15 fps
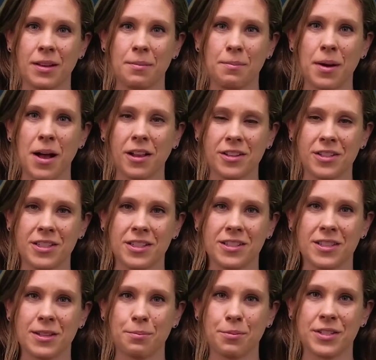Policies
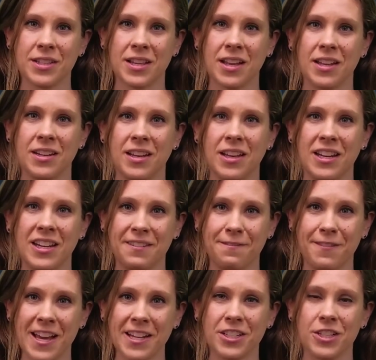that present an
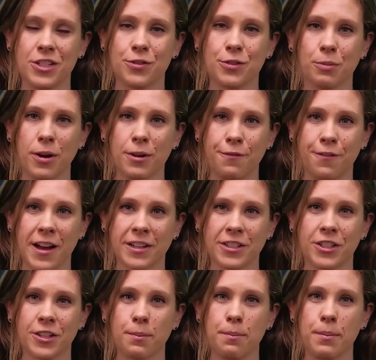advantage for one
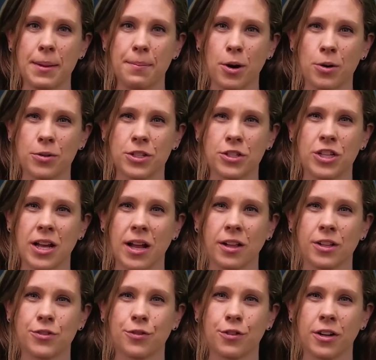factor may pose a
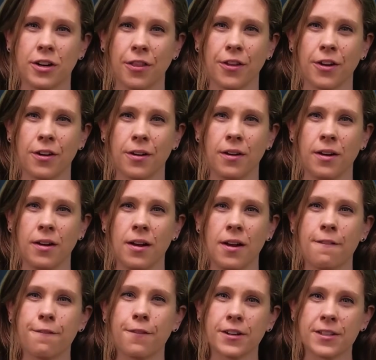challenge for another.
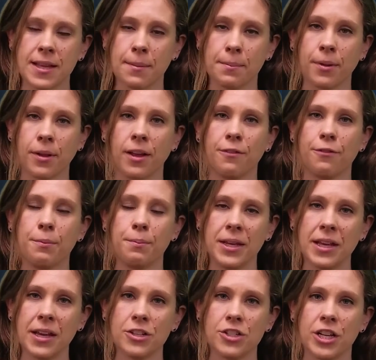For example, if a
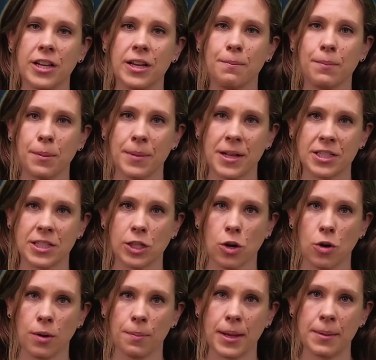PHA implements
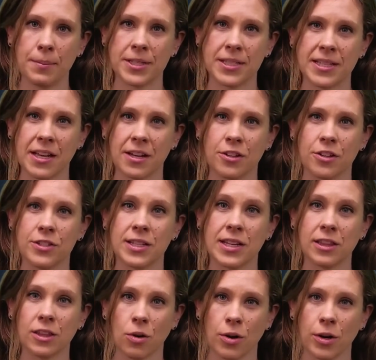lower payment standards in
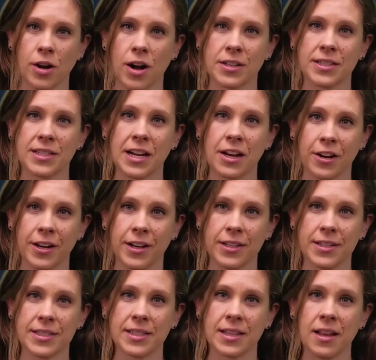lower cost
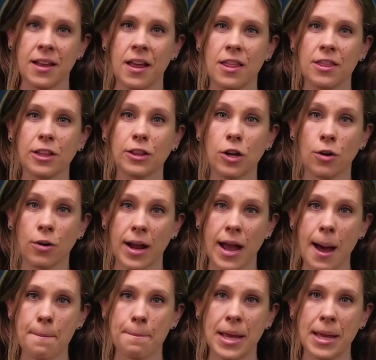areas, the lower
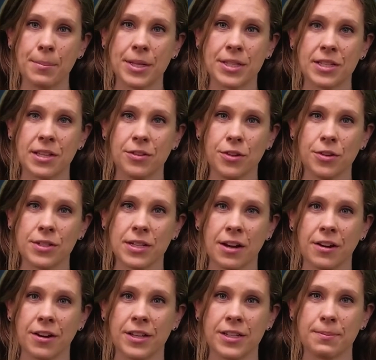HAP payments in those
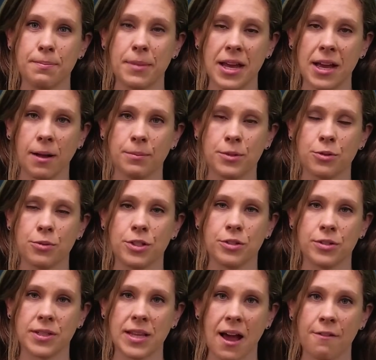areas may help to
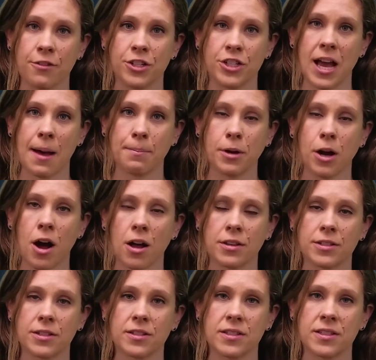reduce average HAP
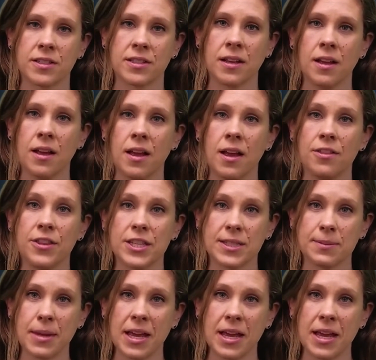costs. This may